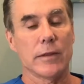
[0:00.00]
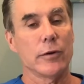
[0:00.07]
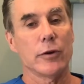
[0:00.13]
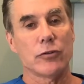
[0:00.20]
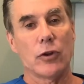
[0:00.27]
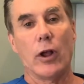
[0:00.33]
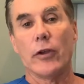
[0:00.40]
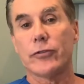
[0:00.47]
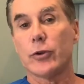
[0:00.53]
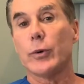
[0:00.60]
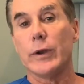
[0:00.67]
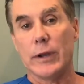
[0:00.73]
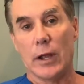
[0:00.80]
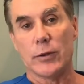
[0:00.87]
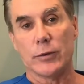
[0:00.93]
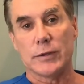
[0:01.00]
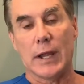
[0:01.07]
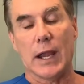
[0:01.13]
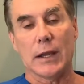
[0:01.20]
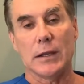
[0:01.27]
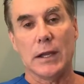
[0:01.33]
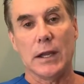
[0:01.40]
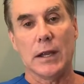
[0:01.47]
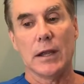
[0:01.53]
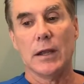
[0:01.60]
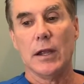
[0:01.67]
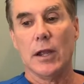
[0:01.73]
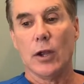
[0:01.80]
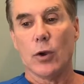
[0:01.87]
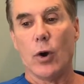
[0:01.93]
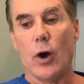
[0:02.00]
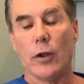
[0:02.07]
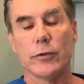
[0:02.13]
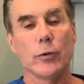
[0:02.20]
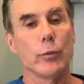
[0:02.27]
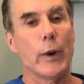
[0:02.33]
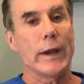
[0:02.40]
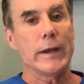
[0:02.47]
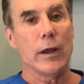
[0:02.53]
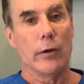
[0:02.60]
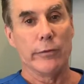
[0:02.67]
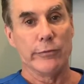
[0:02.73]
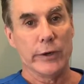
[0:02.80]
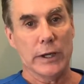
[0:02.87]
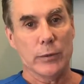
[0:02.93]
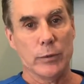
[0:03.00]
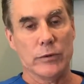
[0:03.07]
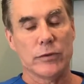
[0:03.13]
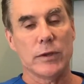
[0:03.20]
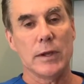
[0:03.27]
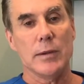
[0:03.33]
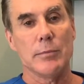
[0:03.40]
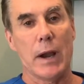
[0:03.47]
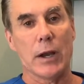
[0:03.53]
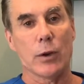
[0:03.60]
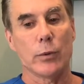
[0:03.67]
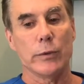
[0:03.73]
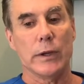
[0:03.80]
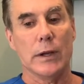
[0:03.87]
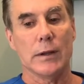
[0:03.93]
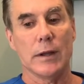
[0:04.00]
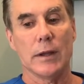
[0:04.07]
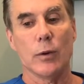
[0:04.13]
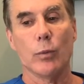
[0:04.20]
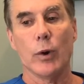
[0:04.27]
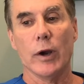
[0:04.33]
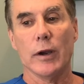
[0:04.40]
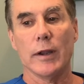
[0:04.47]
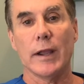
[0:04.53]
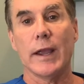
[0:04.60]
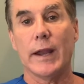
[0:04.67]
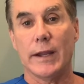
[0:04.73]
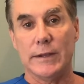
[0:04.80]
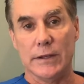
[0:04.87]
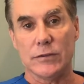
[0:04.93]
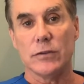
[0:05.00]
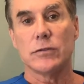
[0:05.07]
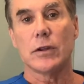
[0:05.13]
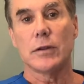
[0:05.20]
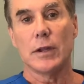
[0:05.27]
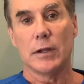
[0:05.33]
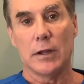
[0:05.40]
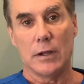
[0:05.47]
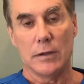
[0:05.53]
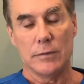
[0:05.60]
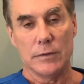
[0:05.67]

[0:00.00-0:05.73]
There is also another technique called radio frequency microneedling, where in addition to the